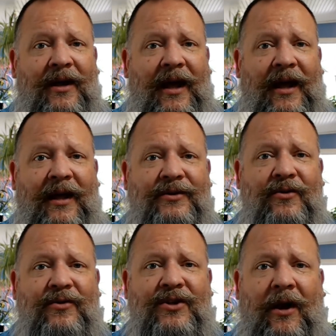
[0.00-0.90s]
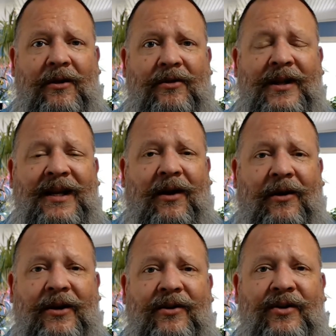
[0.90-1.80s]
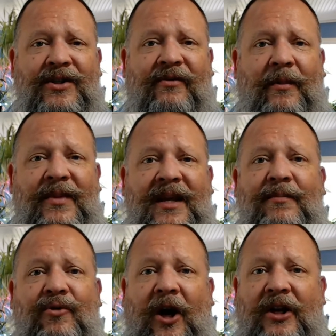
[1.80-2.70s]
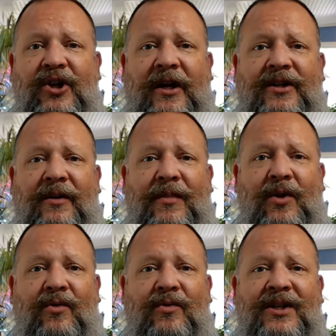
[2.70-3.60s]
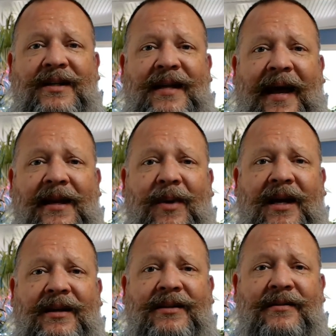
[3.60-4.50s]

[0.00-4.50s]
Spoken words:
and two scholarly articles from the Project Muse database.